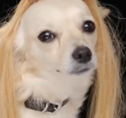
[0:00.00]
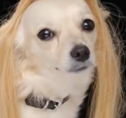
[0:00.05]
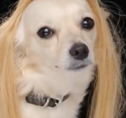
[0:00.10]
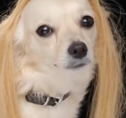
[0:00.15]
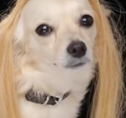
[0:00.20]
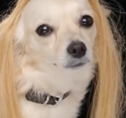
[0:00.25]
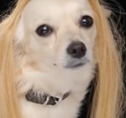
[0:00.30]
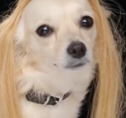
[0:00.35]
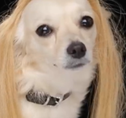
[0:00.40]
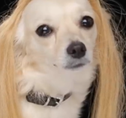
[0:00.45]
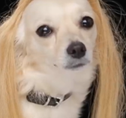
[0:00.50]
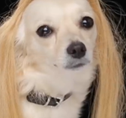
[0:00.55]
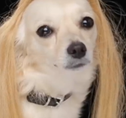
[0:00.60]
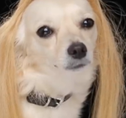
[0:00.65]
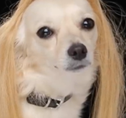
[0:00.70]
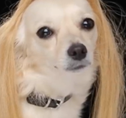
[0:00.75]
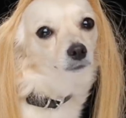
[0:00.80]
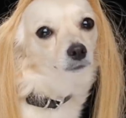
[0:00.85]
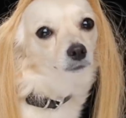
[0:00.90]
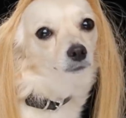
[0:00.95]
or it's
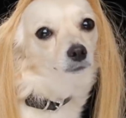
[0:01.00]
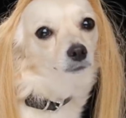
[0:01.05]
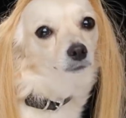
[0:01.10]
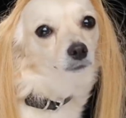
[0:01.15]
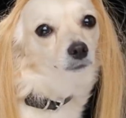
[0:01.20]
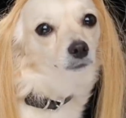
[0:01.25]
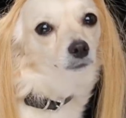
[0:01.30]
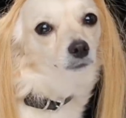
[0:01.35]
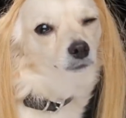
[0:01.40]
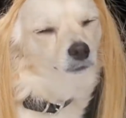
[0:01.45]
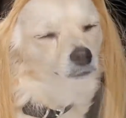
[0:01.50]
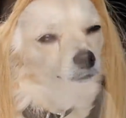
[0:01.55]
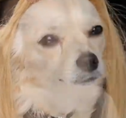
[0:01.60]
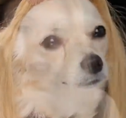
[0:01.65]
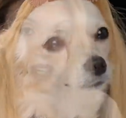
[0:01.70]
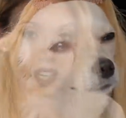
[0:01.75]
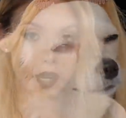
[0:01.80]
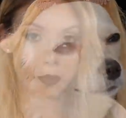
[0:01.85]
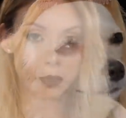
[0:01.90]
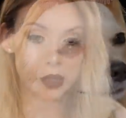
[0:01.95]
already been curled
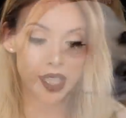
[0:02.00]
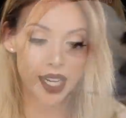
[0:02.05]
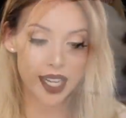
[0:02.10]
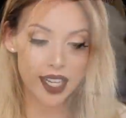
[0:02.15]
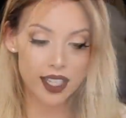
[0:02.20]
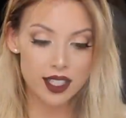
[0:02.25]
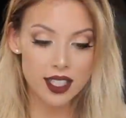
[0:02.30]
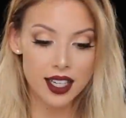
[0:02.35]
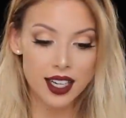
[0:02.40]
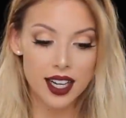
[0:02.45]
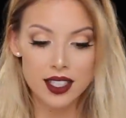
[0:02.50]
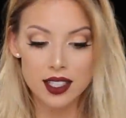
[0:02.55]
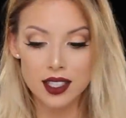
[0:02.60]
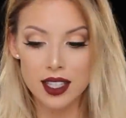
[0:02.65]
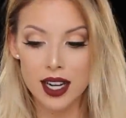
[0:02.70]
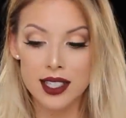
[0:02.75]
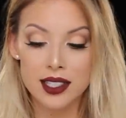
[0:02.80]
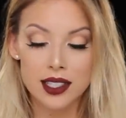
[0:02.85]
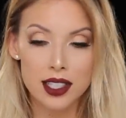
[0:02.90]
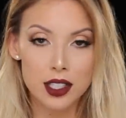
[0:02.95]
for a couple days. Like I
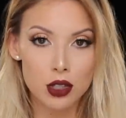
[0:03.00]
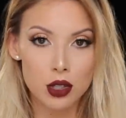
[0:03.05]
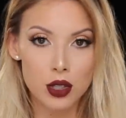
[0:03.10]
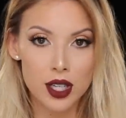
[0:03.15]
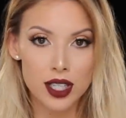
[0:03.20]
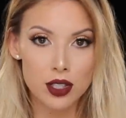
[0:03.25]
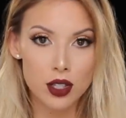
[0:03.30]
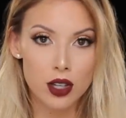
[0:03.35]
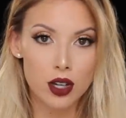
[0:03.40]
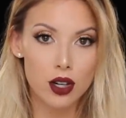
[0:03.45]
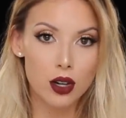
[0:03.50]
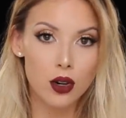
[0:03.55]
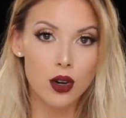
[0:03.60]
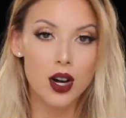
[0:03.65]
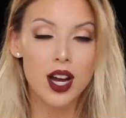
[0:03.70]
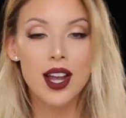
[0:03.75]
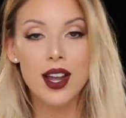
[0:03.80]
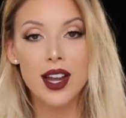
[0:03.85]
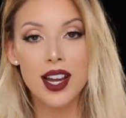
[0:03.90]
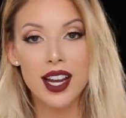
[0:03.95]
styled it two days
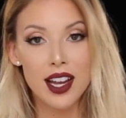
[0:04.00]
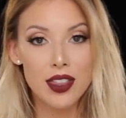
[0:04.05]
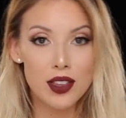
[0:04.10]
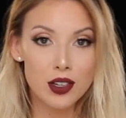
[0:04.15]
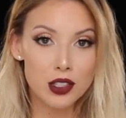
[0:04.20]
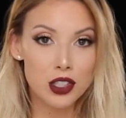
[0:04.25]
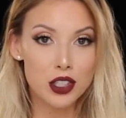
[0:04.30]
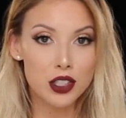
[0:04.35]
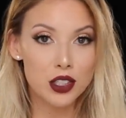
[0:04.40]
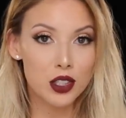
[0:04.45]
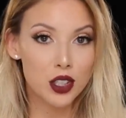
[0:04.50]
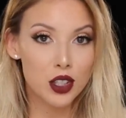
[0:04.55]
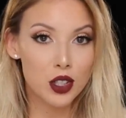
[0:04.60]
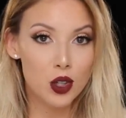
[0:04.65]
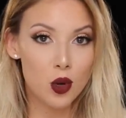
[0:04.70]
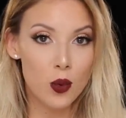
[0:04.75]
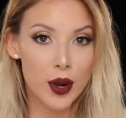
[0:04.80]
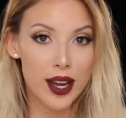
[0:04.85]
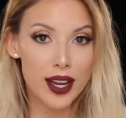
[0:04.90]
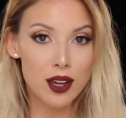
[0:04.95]
ago and there's still a
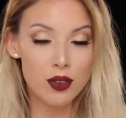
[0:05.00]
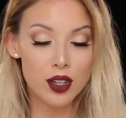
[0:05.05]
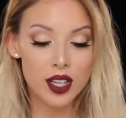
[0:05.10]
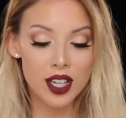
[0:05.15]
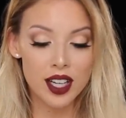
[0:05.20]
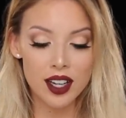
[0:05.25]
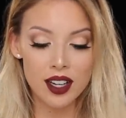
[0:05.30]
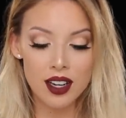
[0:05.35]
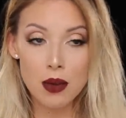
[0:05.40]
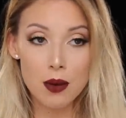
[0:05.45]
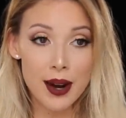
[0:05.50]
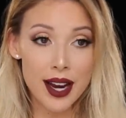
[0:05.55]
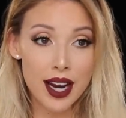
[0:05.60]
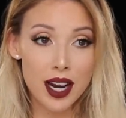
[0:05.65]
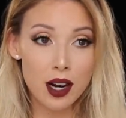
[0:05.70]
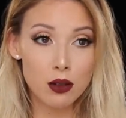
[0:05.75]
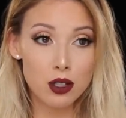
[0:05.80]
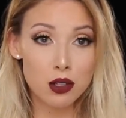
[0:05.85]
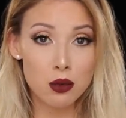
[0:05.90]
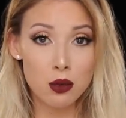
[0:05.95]
little wave in it. But my
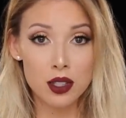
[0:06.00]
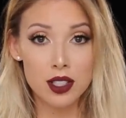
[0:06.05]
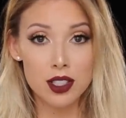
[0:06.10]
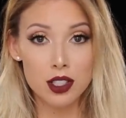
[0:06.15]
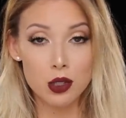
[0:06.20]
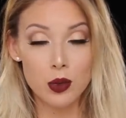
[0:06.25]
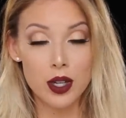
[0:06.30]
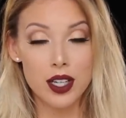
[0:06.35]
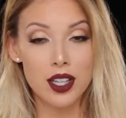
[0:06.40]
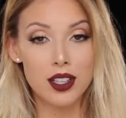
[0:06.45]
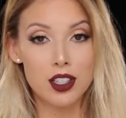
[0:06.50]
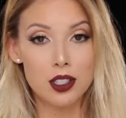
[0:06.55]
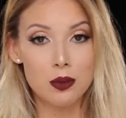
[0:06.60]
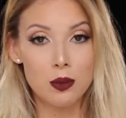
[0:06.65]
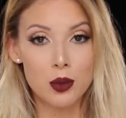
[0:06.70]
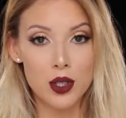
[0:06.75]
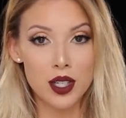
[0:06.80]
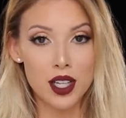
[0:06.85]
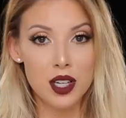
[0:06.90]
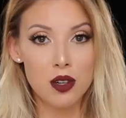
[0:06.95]
hair was really sweaty this
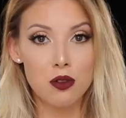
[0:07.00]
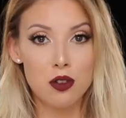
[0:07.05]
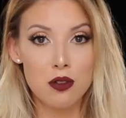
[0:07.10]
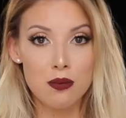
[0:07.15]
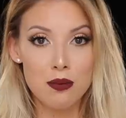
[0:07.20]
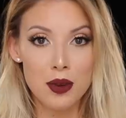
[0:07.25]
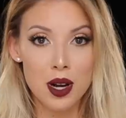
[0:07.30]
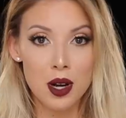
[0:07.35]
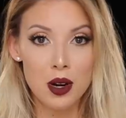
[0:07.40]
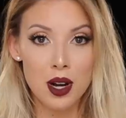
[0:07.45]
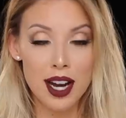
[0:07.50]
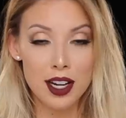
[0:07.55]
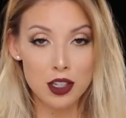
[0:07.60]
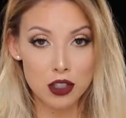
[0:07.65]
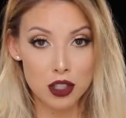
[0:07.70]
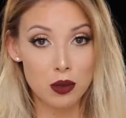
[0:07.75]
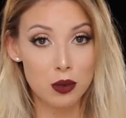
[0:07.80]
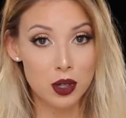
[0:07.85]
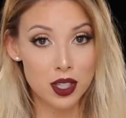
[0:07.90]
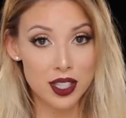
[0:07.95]
morning from I
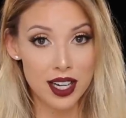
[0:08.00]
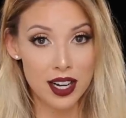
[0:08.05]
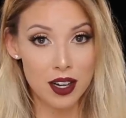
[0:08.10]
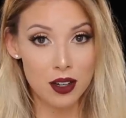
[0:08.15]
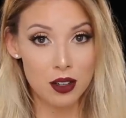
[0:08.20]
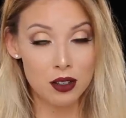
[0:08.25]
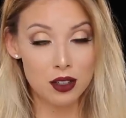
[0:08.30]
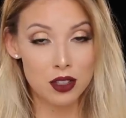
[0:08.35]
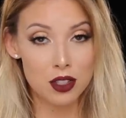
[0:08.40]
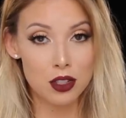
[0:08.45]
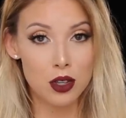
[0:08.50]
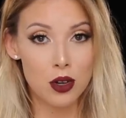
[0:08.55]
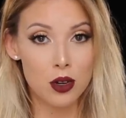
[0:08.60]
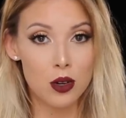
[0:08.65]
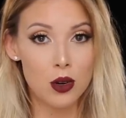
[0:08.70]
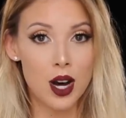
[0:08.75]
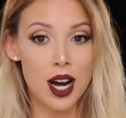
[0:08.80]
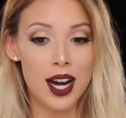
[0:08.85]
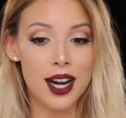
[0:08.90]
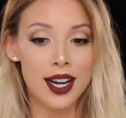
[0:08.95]
actually worked out,
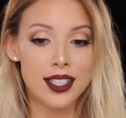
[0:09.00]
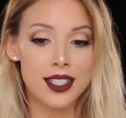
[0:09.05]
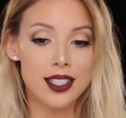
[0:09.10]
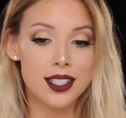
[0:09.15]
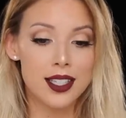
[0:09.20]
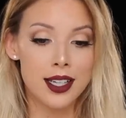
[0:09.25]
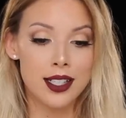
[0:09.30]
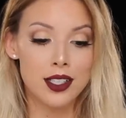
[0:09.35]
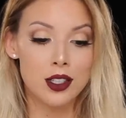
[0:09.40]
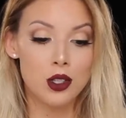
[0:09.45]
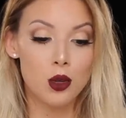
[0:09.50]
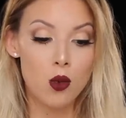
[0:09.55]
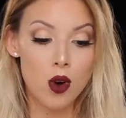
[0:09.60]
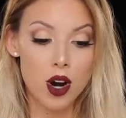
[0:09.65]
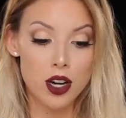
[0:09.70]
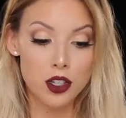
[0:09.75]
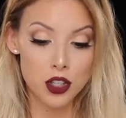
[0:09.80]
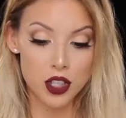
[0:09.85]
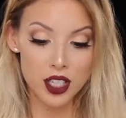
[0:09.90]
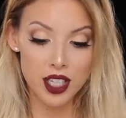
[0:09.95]
so I decided to
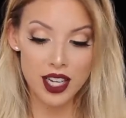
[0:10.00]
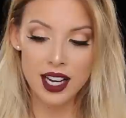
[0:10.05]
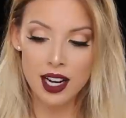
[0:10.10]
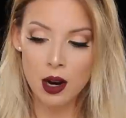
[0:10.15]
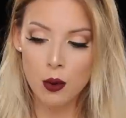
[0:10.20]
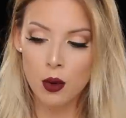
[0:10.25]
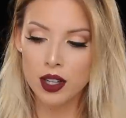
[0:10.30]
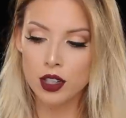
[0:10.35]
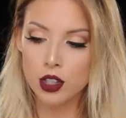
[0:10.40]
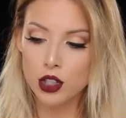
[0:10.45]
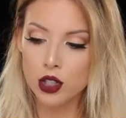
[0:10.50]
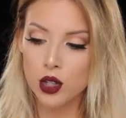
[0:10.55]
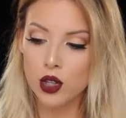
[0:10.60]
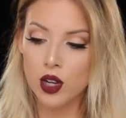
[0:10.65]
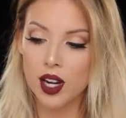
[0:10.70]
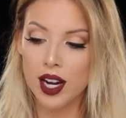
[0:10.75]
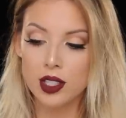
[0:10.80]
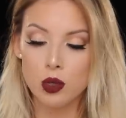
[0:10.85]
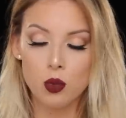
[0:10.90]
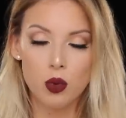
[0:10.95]
wash it. And I wanted to show you
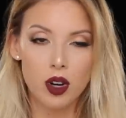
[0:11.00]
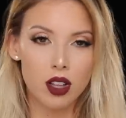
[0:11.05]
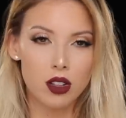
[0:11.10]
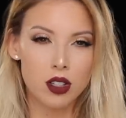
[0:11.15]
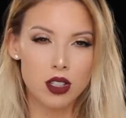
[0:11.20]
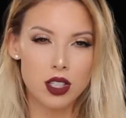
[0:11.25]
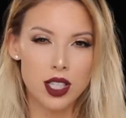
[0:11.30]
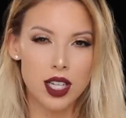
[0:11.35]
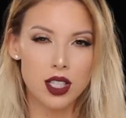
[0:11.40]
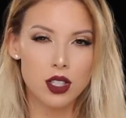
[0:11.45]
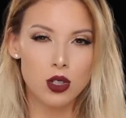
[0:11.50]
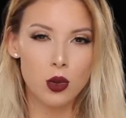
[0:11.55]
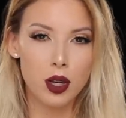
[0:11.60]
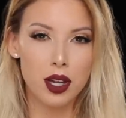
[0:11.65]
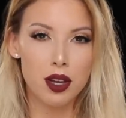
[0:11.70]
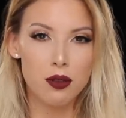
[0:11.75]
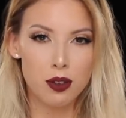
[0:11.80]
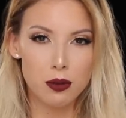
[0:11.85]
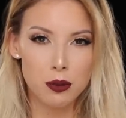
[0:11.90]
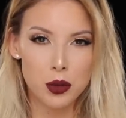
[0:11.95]
guys what it looks like
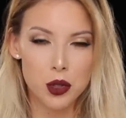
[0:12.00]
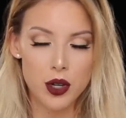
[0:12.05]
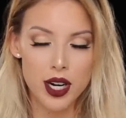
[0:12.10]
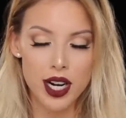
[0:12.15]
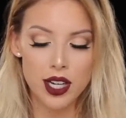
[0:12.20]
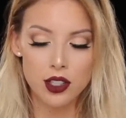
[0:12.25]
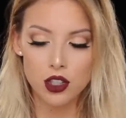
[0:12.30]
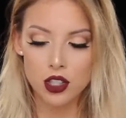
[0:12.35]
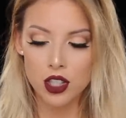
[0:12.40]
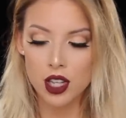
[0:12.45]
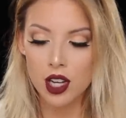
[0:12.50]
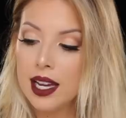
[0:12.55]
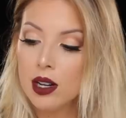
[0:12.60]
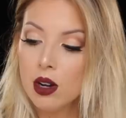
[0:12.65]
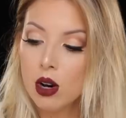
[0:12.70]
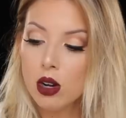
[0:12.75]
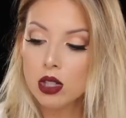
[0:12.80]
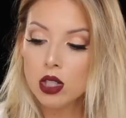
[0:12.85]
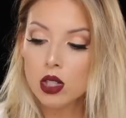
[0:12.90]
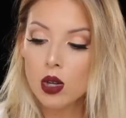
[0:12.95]
doing it from scratch. And
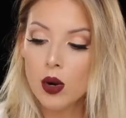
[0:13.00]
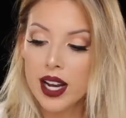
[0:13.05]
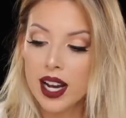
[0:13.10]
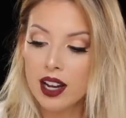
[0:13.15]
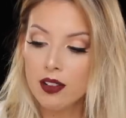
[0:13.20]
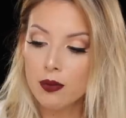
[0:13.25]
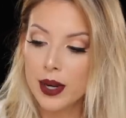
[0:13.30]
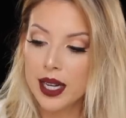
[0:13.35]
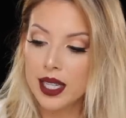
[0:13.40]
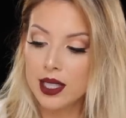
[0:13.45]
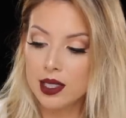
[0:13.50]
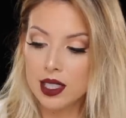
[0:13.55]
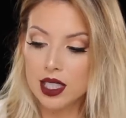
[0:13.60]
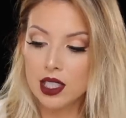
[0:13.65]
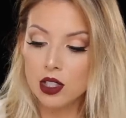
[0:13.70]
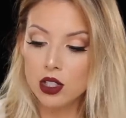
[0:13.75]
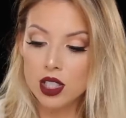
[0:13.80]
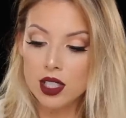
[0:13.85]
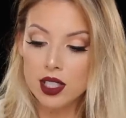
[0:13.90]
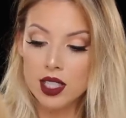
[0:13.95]
also I have my
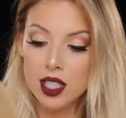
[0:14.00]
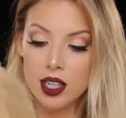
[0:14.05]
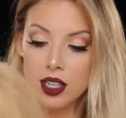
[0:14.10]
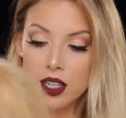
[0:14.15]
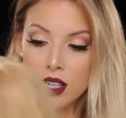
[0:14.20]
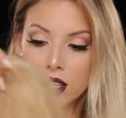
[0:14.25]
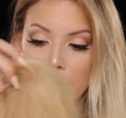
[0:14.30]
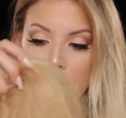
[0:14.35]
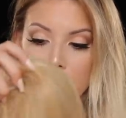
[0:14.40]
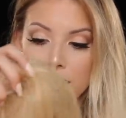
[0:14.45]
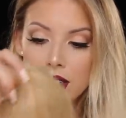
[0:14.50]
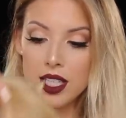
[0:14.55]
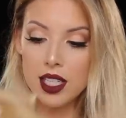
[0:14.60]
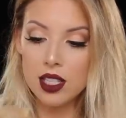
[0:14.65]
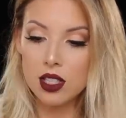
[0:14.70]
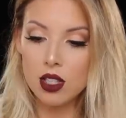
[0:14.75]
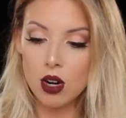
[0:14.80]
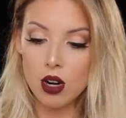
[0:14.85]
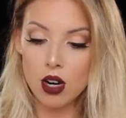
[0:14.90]
extensions here and these